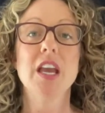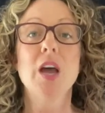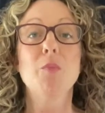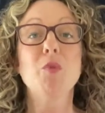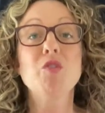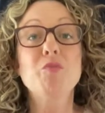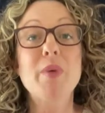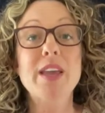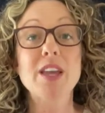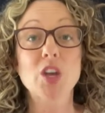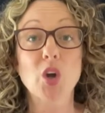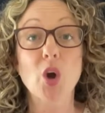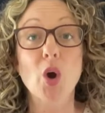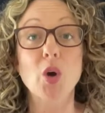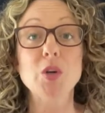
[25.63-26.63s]
We've been
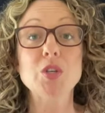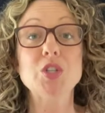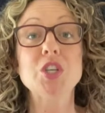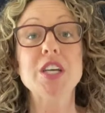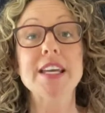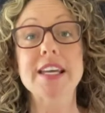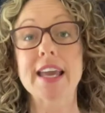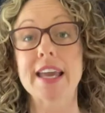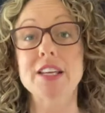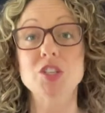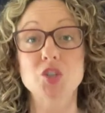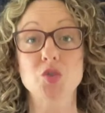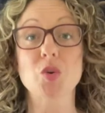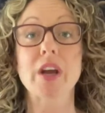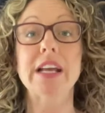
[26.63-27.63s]
coaching and
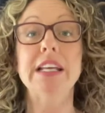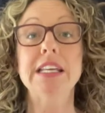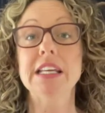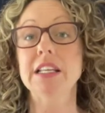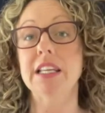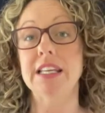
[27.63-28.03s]
training